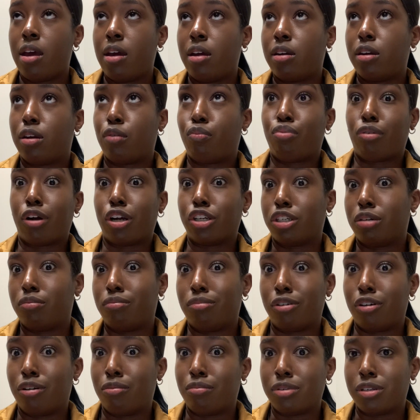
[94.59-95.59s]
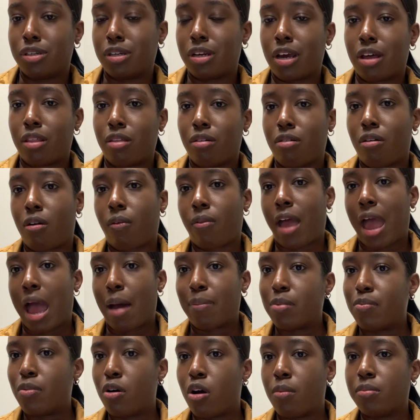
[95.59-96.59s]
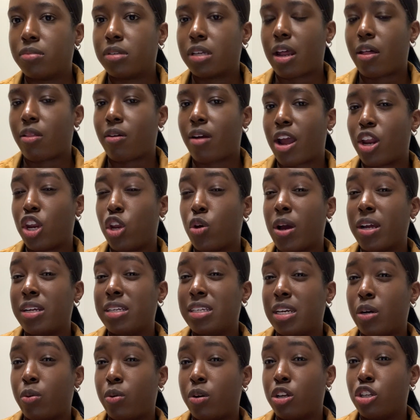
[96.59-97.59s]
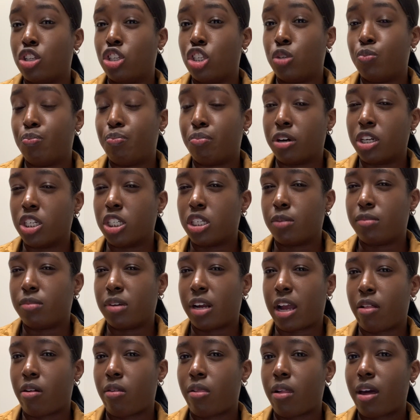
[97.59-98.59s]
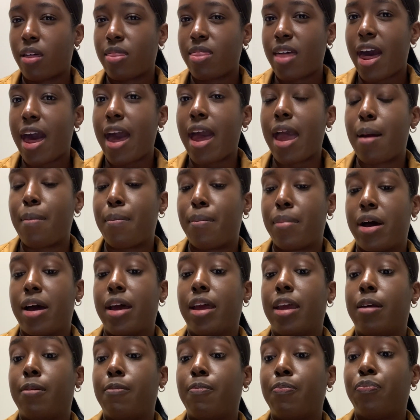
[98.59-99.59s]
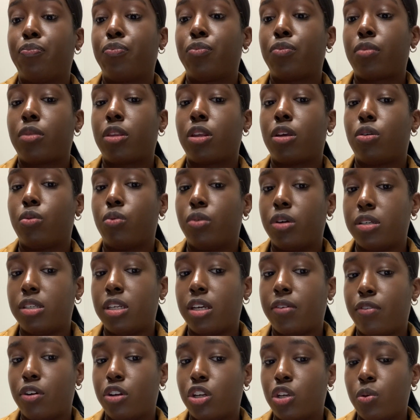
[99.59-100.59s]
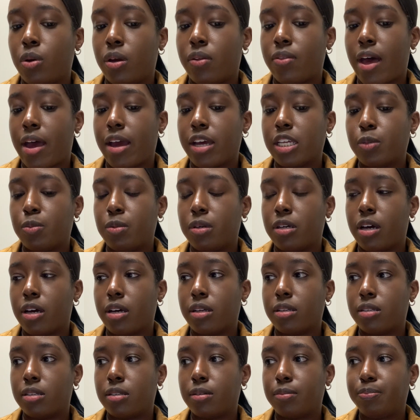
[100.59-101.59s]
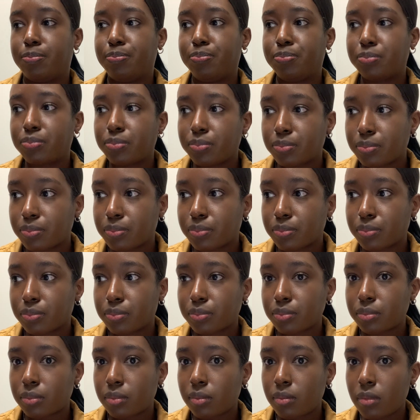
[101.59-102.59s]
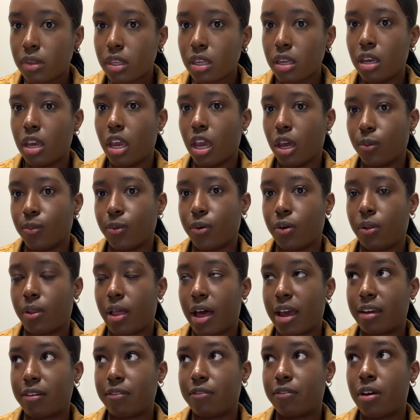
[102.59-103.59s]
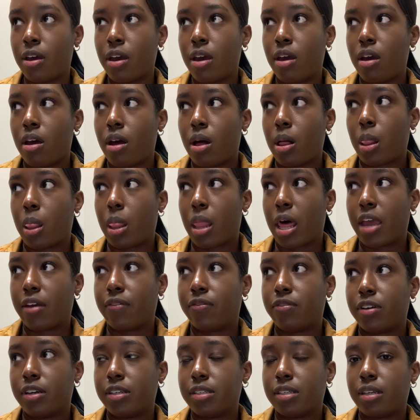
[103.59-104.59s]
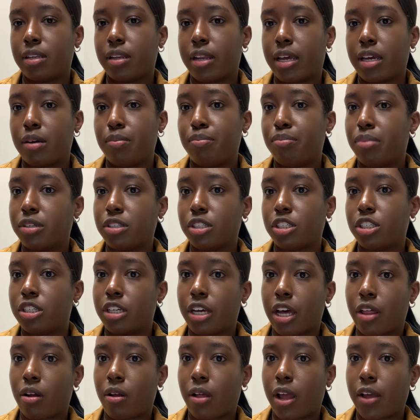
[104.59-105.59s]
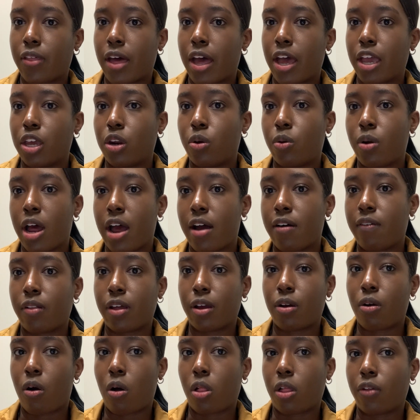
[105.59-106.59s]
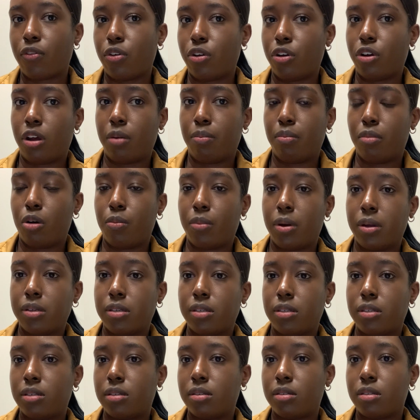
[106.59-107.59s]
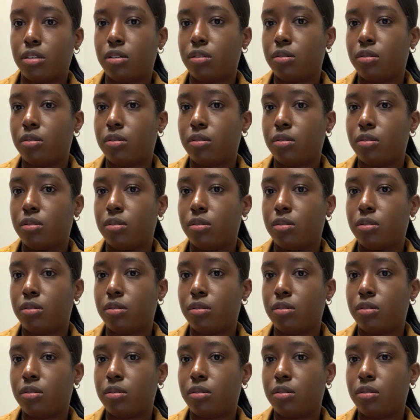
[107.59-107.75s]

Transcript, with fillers: depression poems together, all the happy poems together. I knew I didn't want to bunch them together like that, and my reasoning for doing that is because in real life isn't like bunched together like that. You don't have like all of your good moments